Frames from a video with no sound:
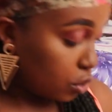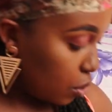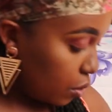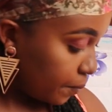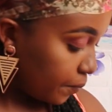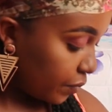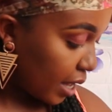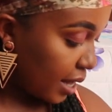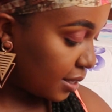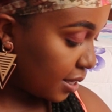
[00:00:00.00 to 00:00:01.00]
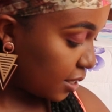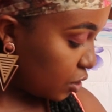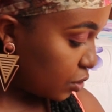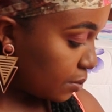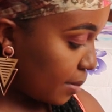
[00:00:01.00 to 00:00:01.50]
So I'll
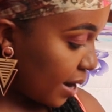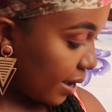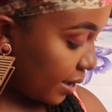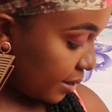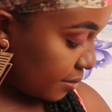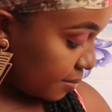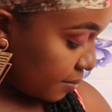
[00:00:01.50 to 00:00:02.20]
then use my,